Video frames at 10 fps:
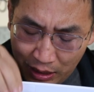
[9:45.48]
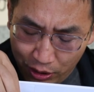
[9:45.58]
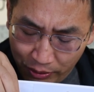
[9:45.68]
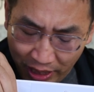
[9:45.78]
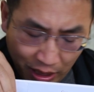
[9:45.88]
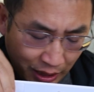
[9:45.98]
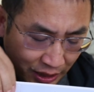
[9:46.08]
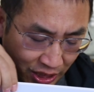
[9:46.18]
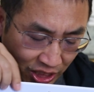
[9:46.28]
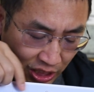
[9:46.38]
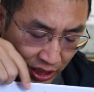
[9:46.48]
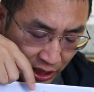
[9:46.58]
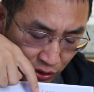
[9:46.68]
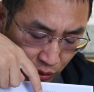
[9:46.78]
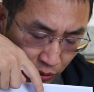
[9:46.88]
reincarnated
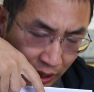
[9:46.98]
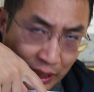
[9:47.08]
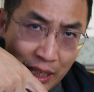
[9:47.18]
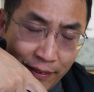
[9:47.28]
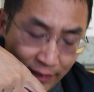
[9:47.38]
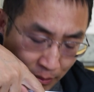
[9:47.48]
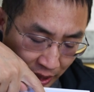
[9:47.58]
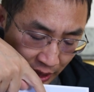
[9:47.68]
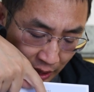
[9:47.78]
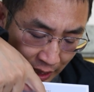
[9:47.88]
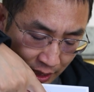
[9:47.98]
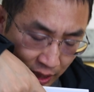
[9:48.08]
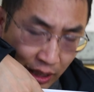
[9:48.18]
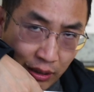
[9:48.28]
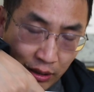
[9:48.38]
into another family as a
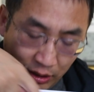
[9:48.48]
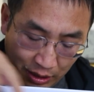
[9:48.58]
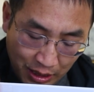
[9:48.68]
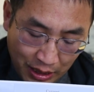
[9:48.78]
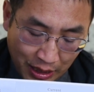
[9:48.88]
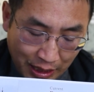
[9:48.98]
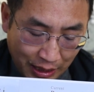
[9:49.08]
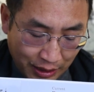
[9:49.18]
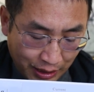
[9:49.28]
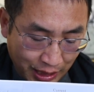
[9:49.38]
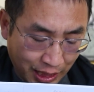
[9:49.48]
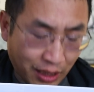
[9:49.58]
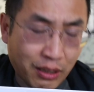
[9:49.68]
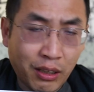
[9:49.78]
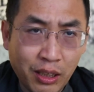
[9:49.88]
girl. And the
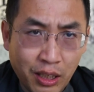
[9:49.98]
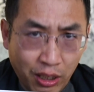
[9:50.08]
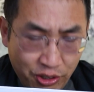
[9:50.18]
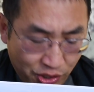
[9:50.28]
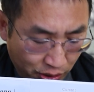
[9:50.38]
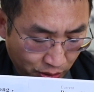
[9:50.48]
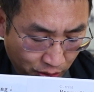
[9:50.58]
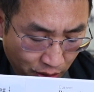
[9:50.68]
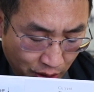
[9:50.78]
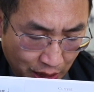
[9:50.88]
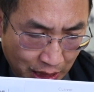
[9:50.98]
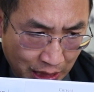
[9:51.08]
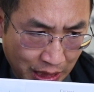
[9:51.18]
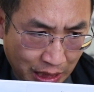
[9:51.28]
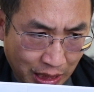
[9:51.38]
girl also
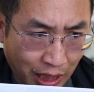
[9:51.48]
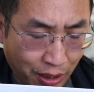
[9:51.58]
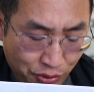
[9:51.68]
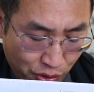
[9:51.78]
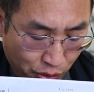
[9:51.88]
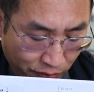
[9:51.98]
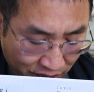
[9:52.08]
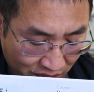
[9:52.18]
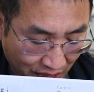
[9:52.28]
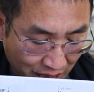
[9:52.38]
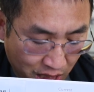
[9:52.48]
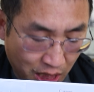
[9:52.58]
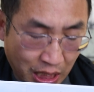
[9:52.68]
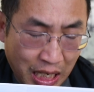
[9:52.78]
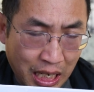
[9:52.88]
loves to
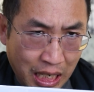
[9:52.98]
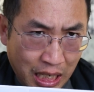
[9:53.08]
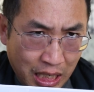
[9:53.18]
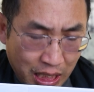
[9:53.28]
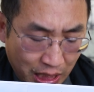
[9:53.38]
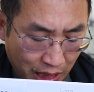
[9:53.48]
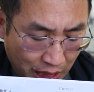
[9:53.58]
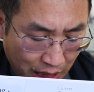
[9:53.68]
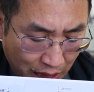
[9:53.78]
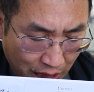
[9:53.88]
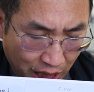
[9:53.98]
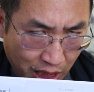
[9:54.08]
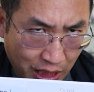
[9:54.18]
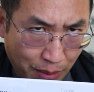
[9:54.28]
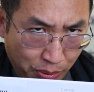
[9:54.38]
visit
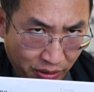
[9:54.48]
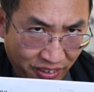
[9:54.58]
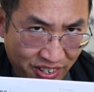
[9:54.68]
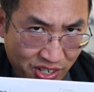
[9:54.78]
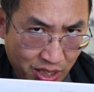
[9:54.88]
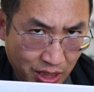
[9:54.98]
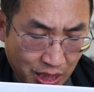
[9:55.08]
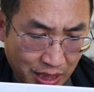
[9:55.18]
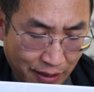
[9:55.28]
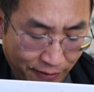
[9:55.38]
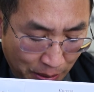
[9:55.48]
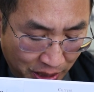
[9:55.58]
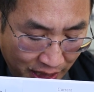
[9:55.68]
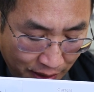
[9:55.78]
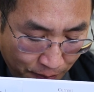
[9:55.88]
her previous
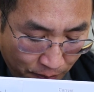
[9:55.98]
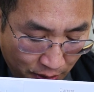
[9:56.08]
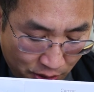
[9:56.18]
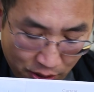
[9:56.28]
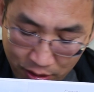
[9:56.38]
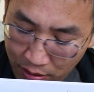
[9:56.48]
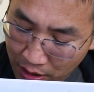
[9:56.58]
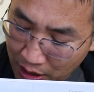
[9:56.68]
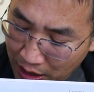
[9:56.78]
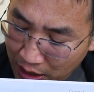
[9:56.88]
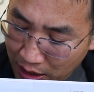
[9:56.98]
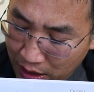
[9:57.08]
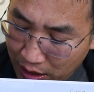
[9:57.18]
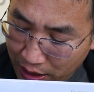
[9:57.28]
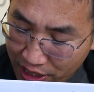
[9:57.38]
family. So
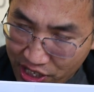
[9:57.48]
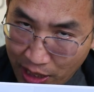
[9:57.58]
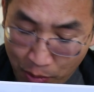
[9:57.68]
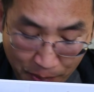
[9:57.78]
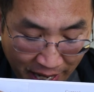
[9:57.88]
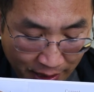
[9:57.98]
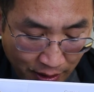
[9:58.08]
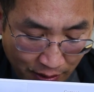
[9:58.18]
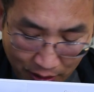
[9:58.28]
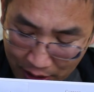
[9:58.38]
the same man,